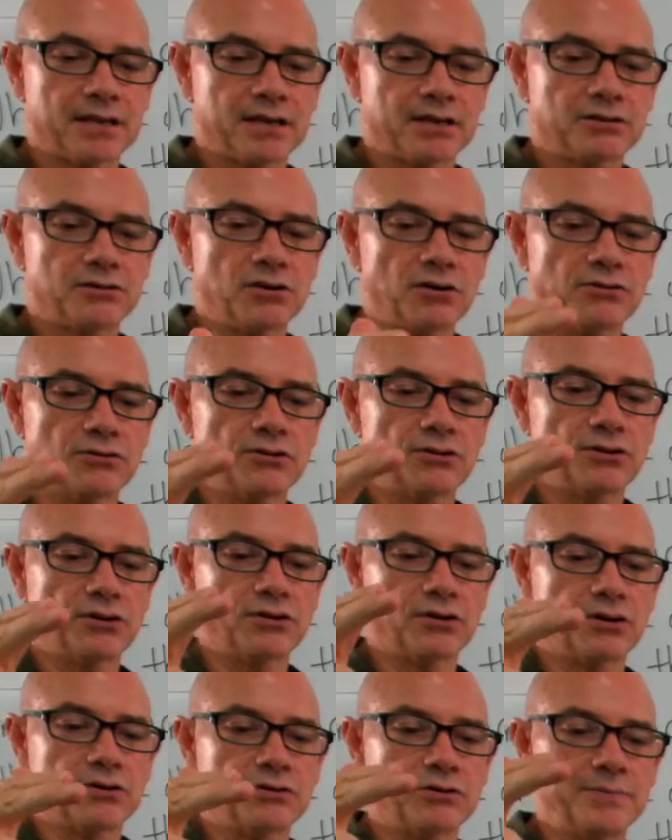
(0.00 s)
No, no, no,
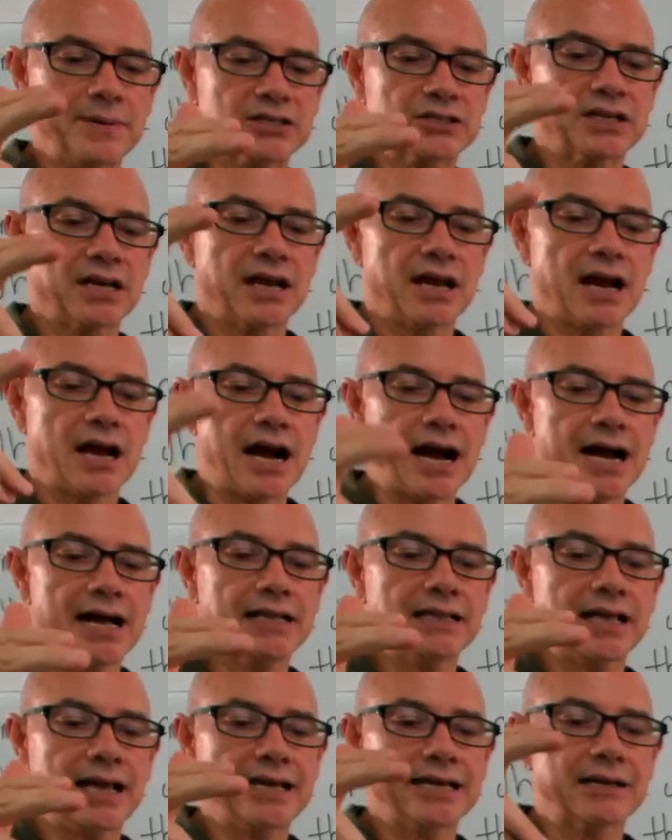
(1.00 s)
no. Umesh, I
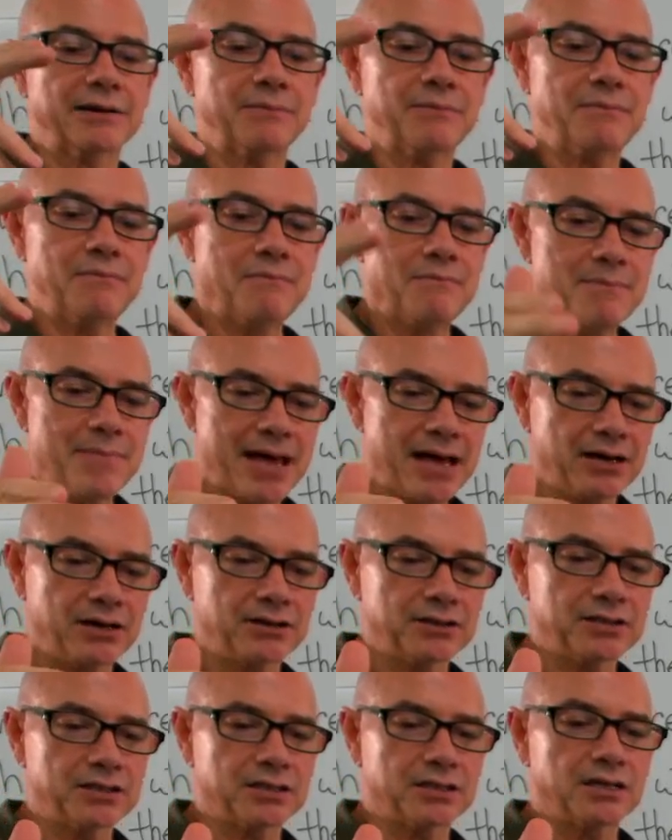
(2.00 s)
like
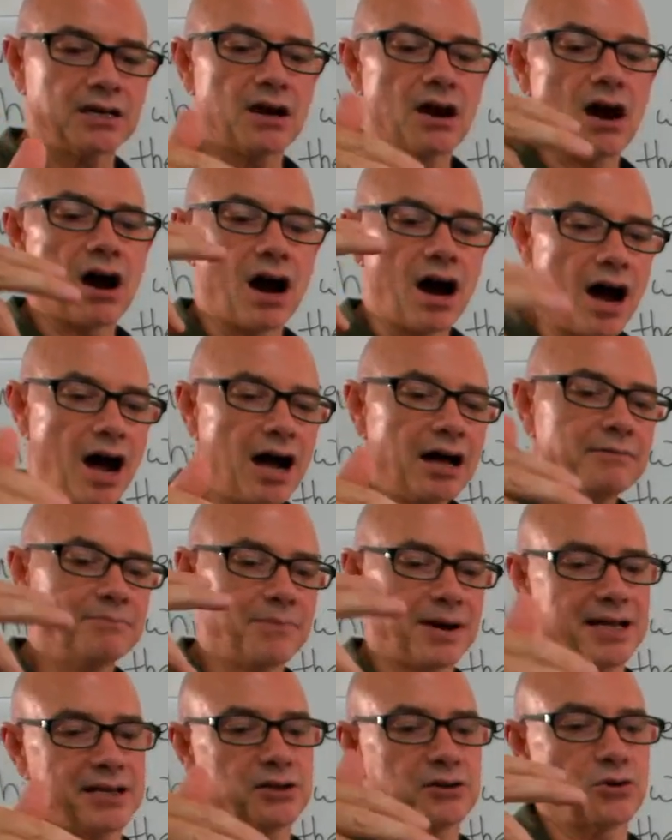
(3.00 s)
milk on
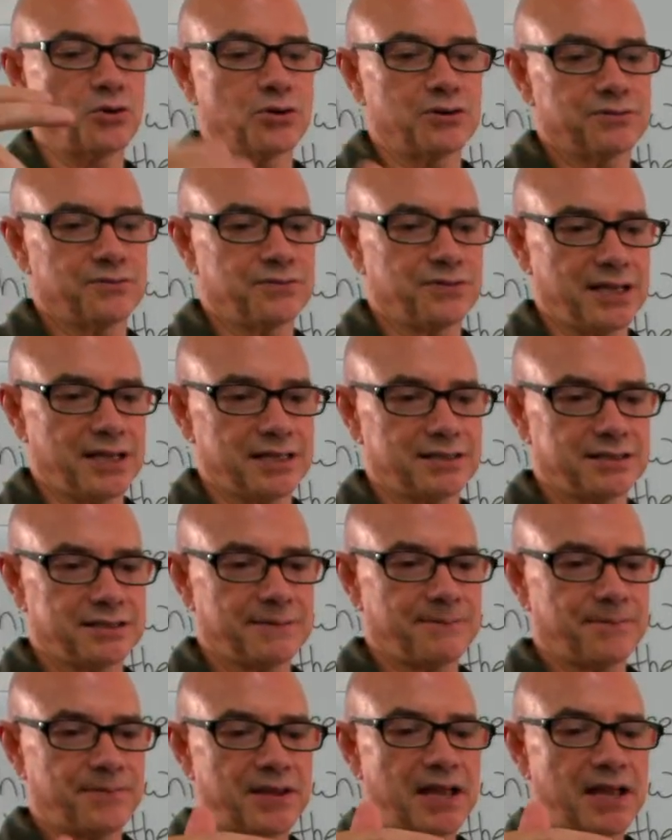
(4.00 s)
my cornflakes.